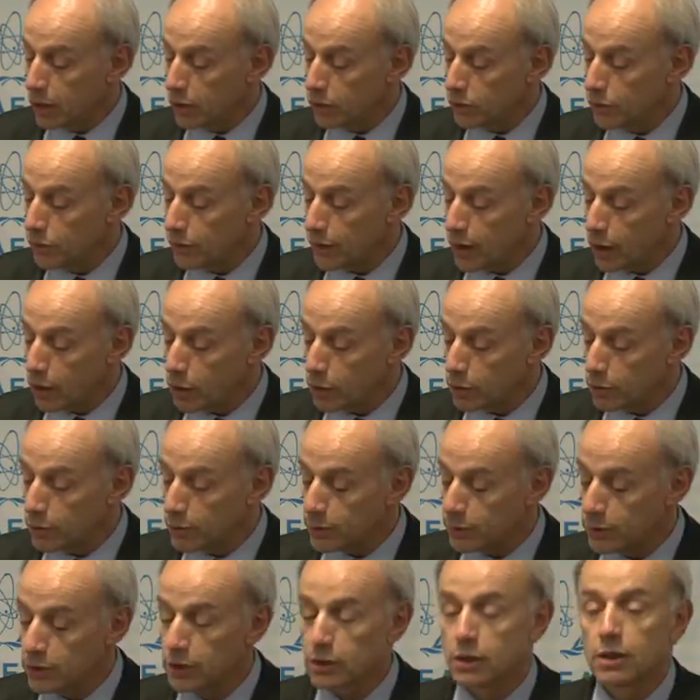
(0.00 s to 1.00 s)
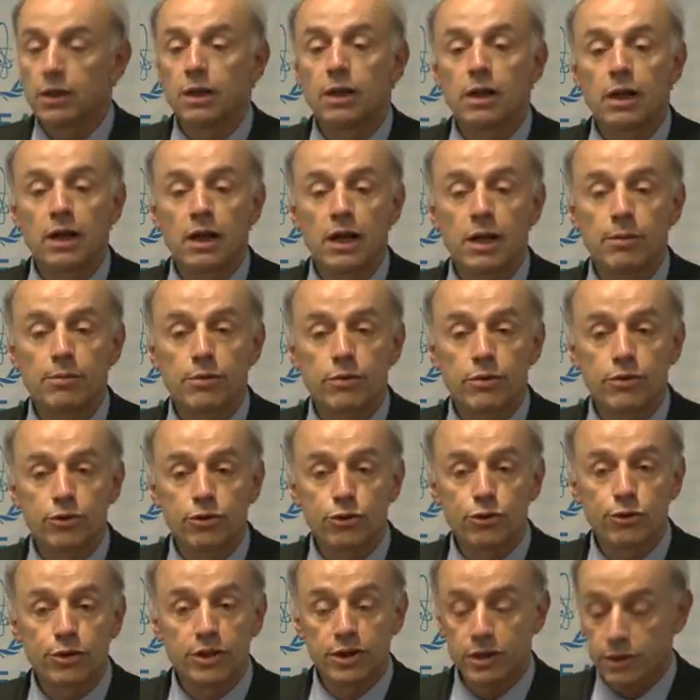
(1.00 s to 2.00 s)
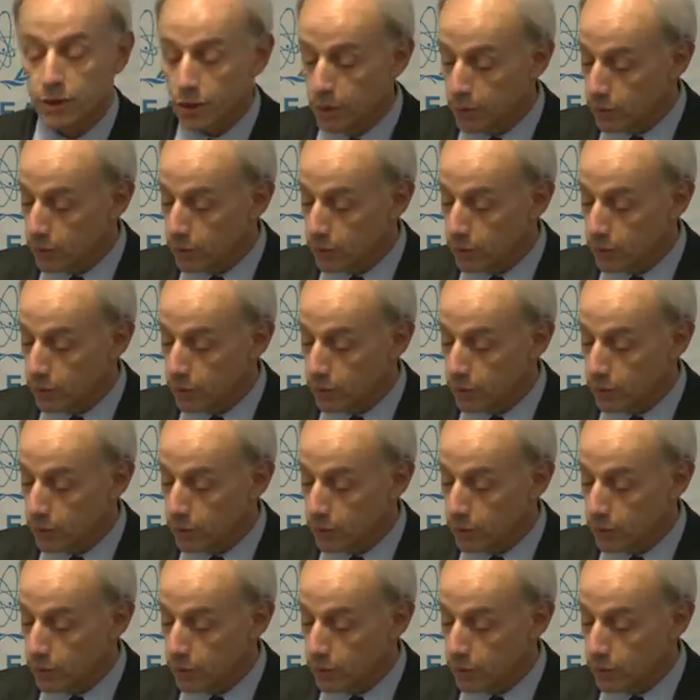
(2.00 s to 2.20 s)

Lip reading: Environment Laboratories,